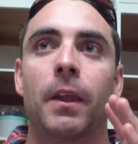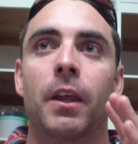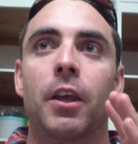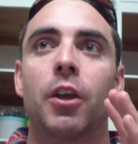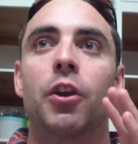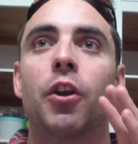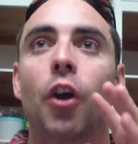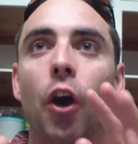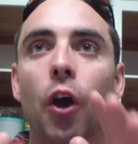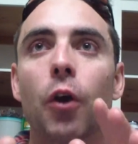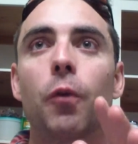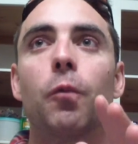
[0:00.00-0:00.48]

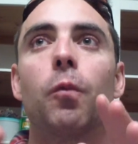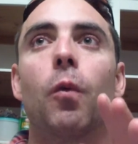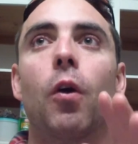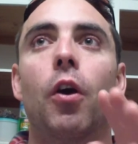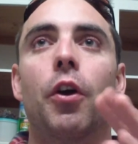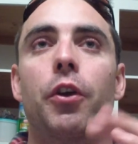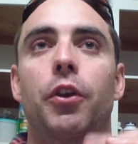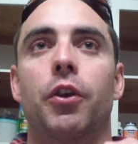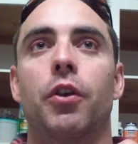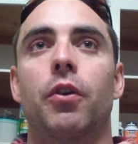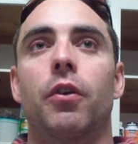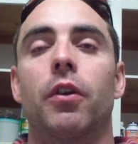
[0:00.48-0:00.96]

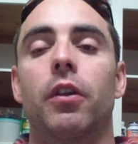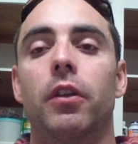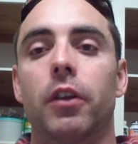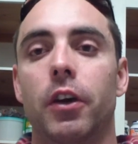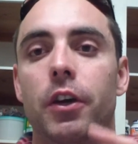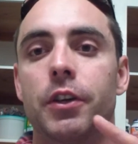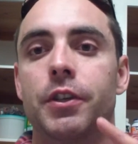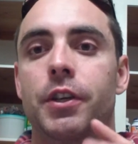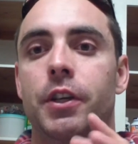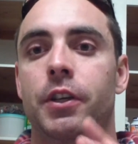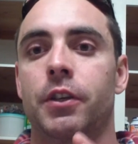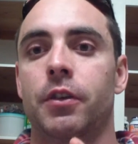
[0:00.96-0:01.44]
what you're
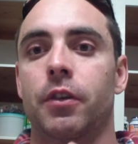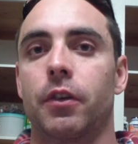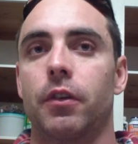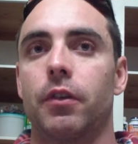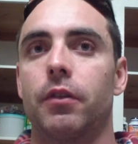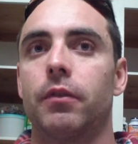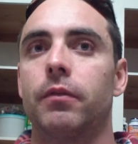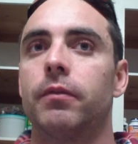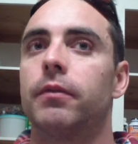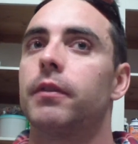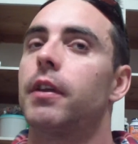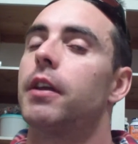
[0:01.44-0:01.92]
allergic
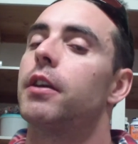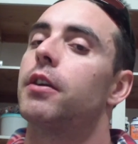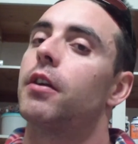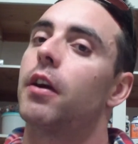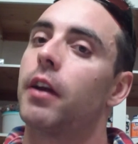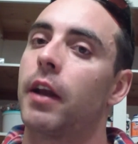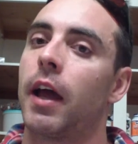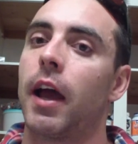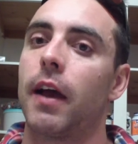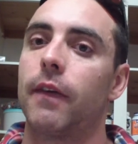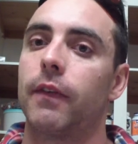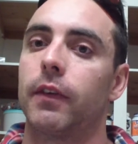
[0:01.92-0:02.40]
to, then
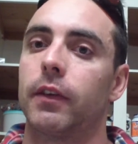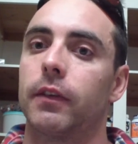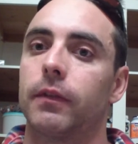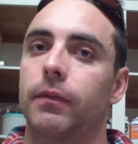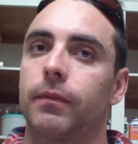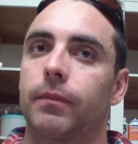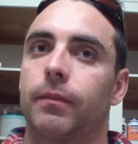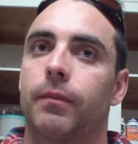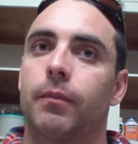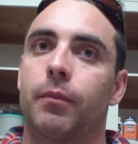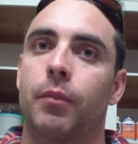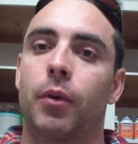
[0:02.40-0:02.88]
don't have it.
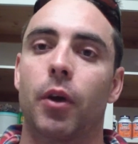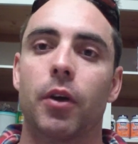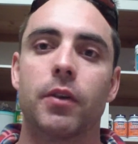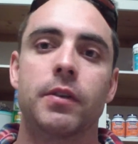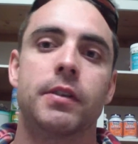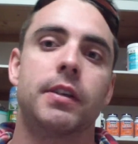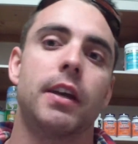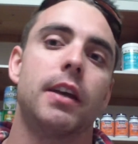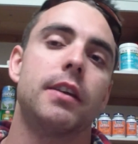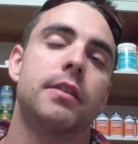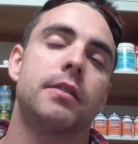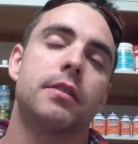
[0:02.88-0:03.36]

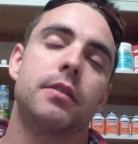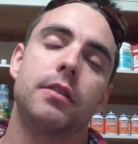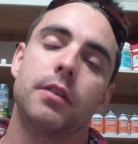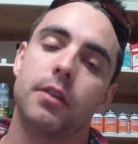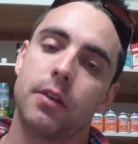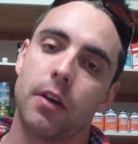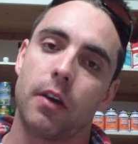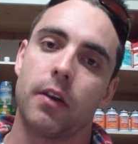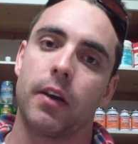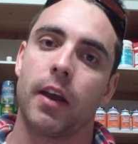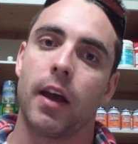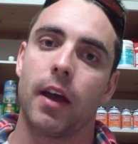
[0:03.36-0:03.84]
Processed, you
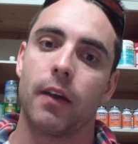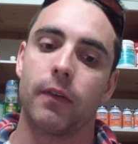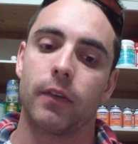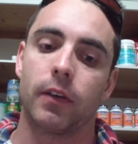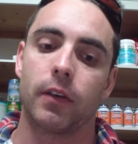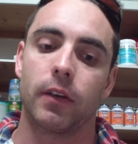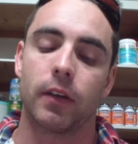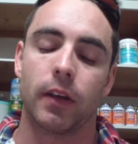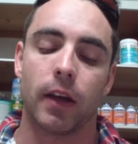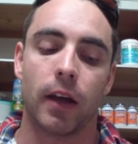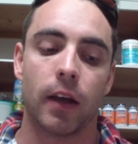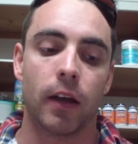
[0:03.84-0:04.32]
don't have it.